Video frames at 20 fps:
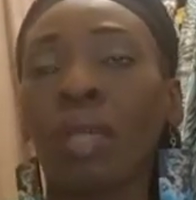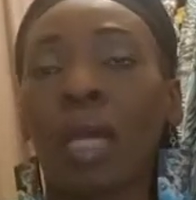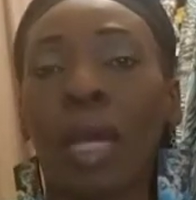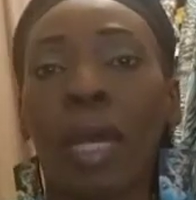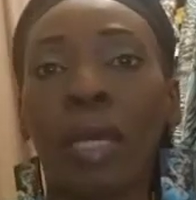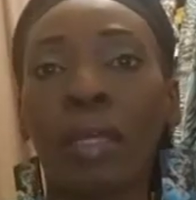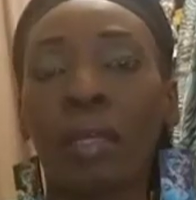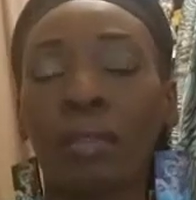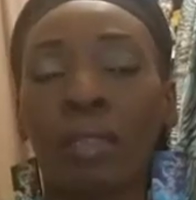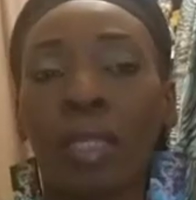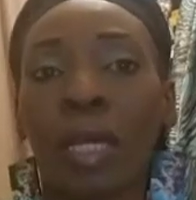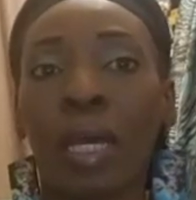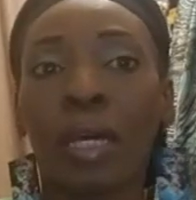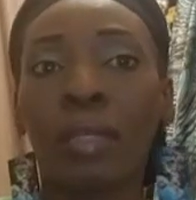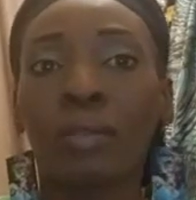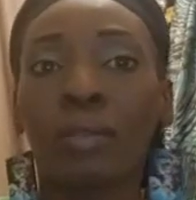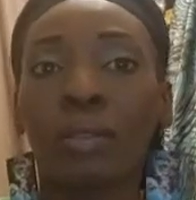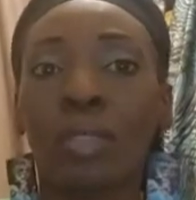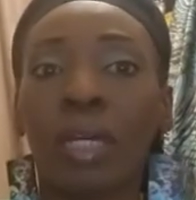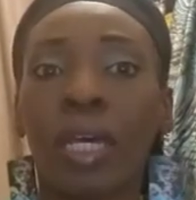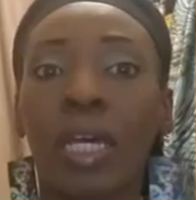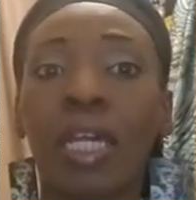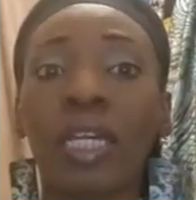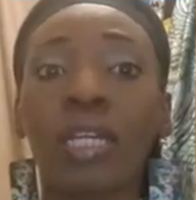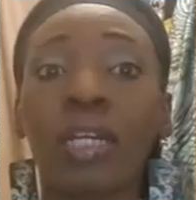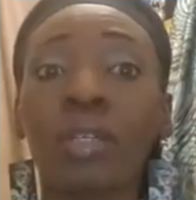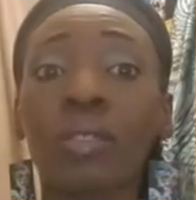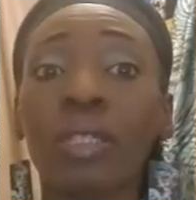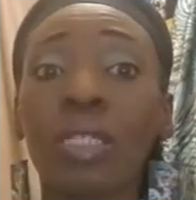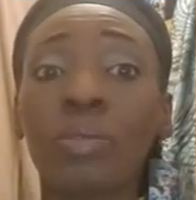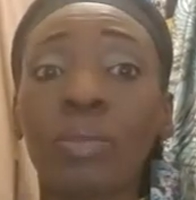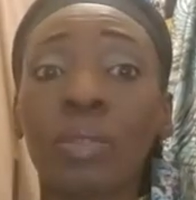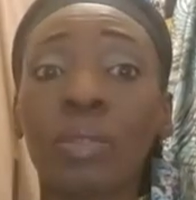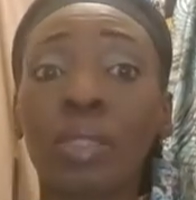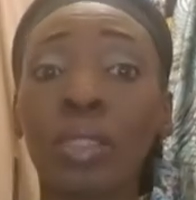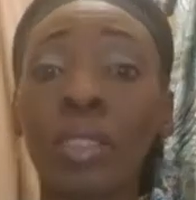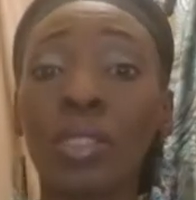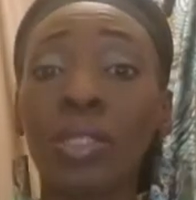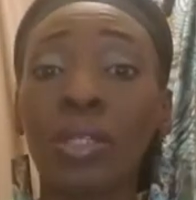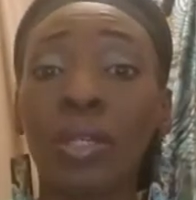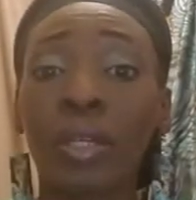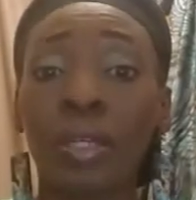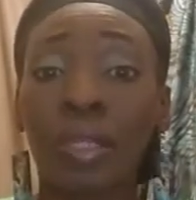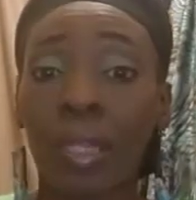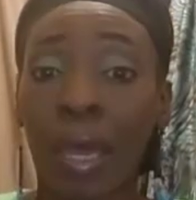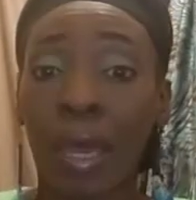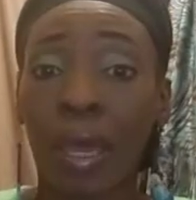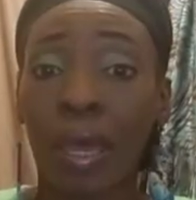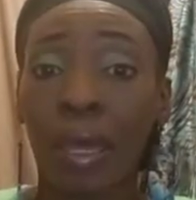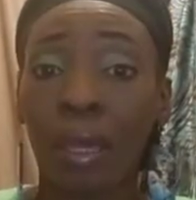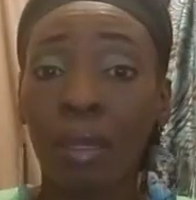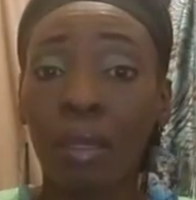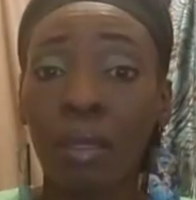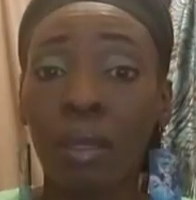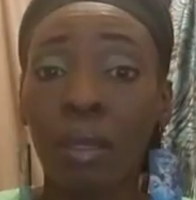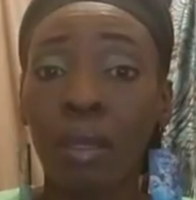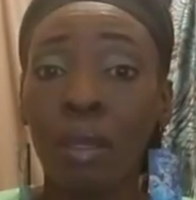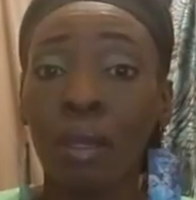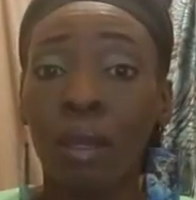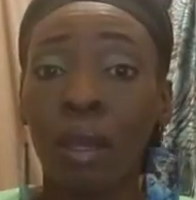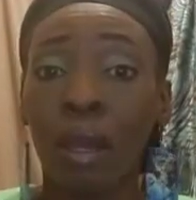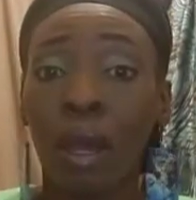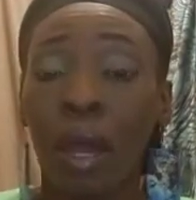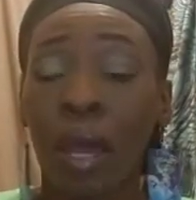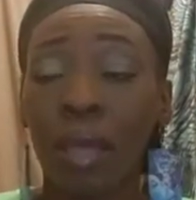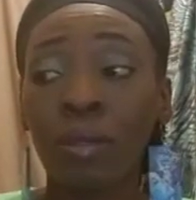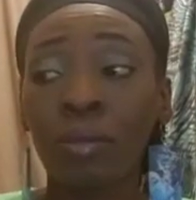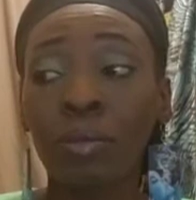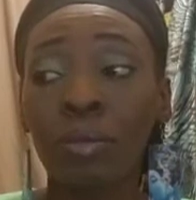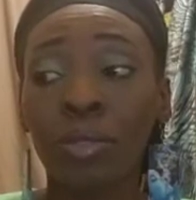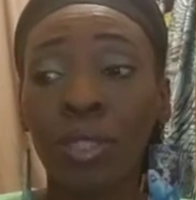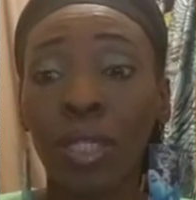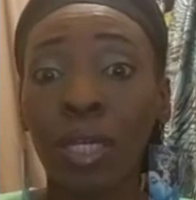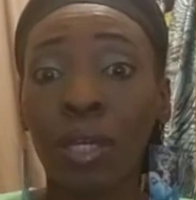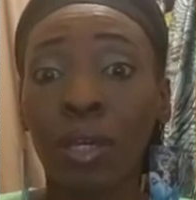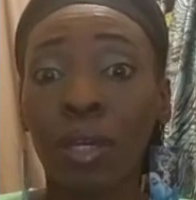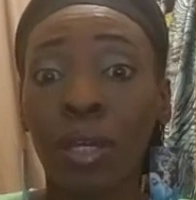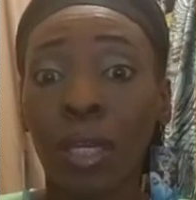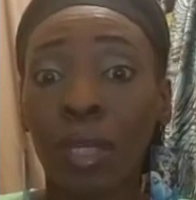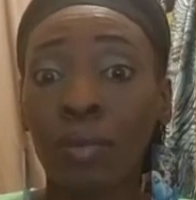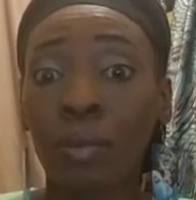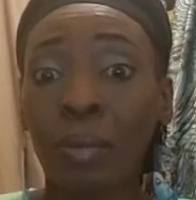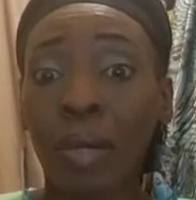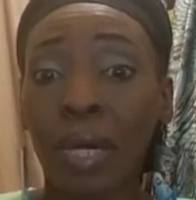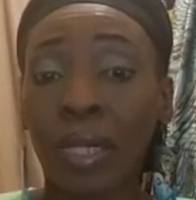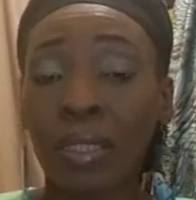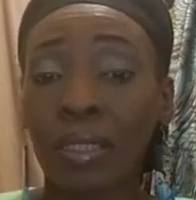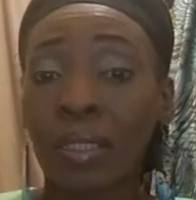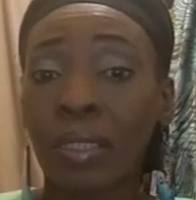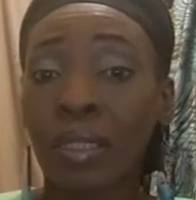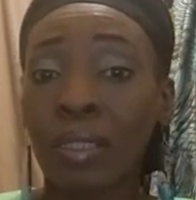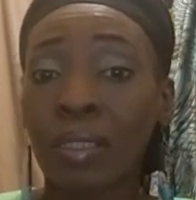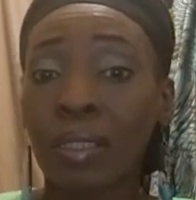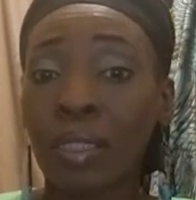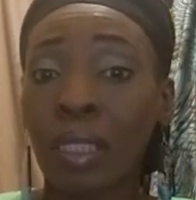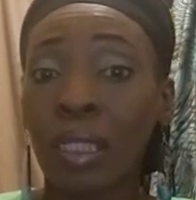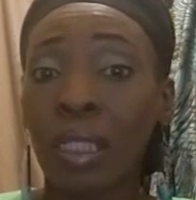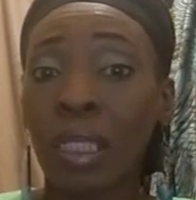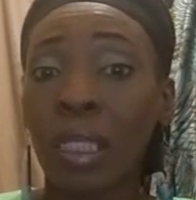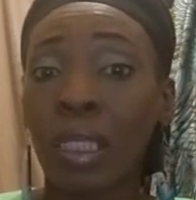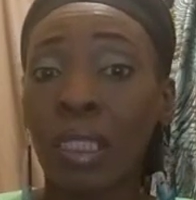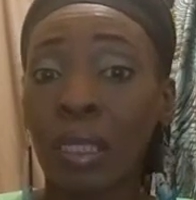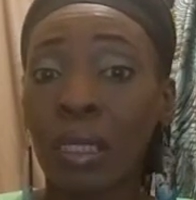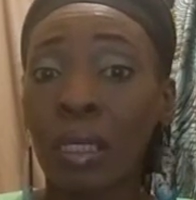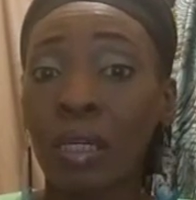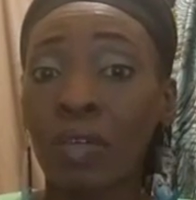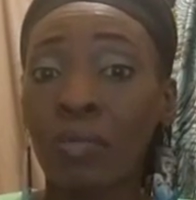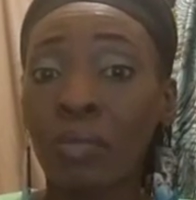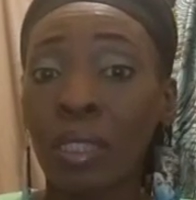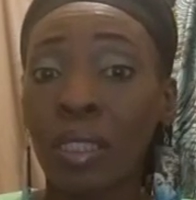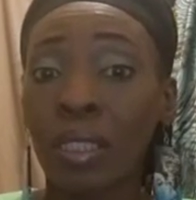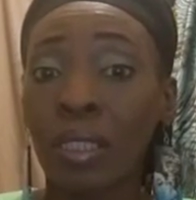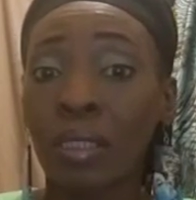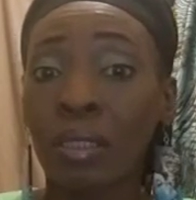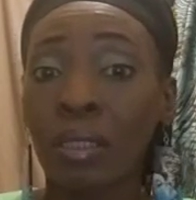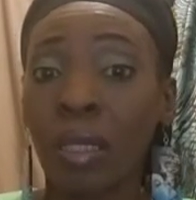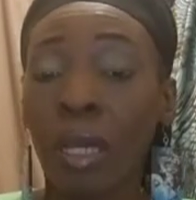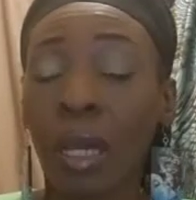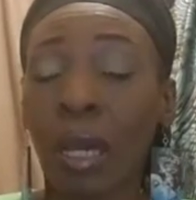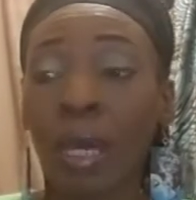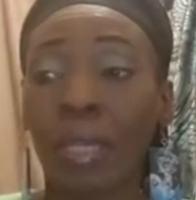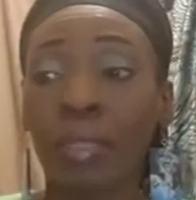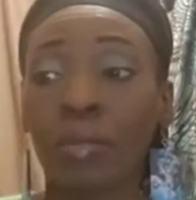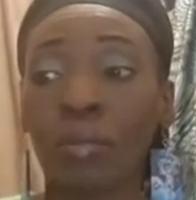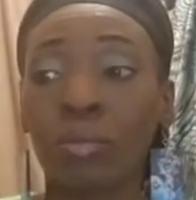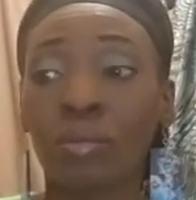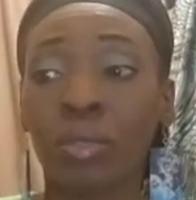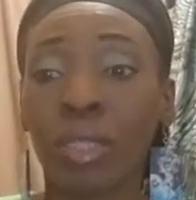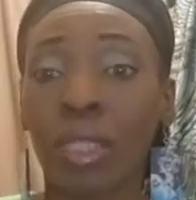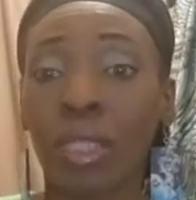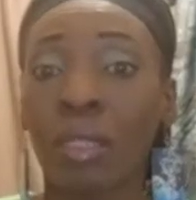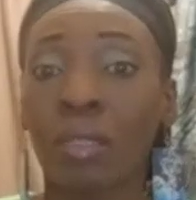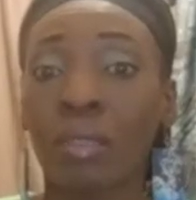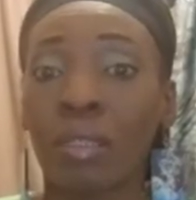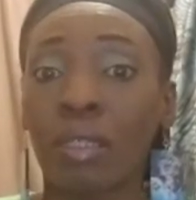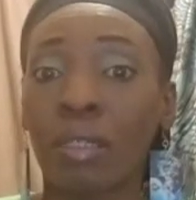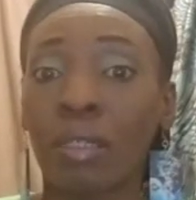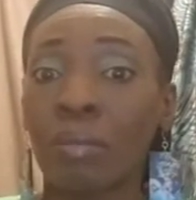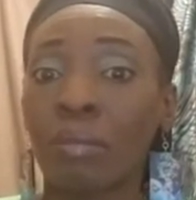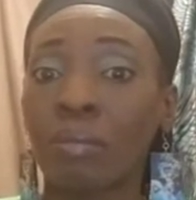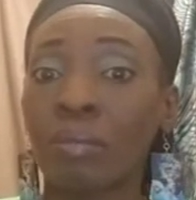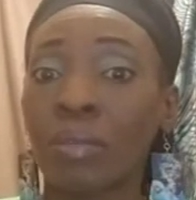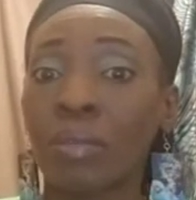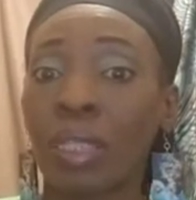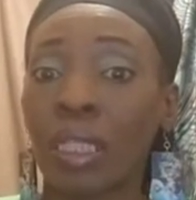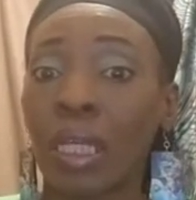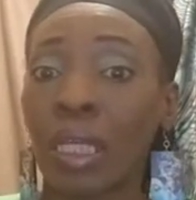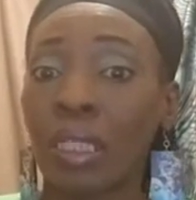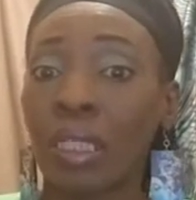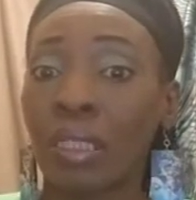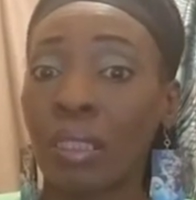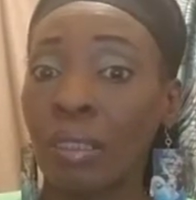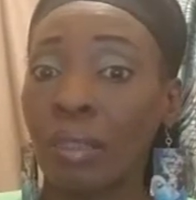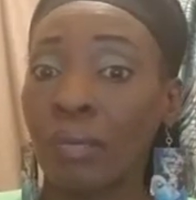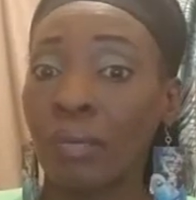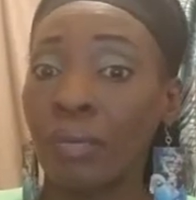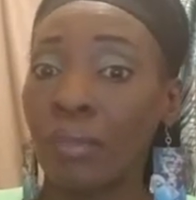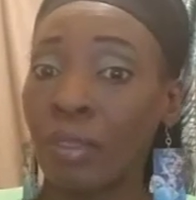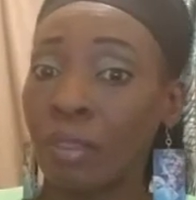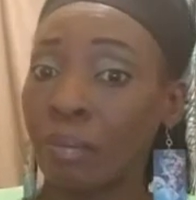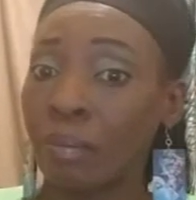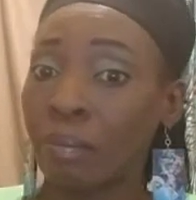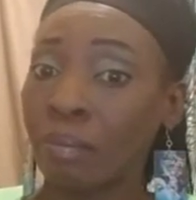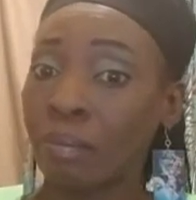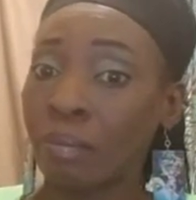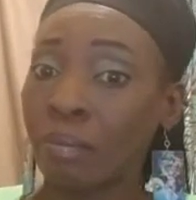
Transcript: I ain't gonna even sit here and lie. I don't tell everybody that say they love me, I don't tell them that I love them.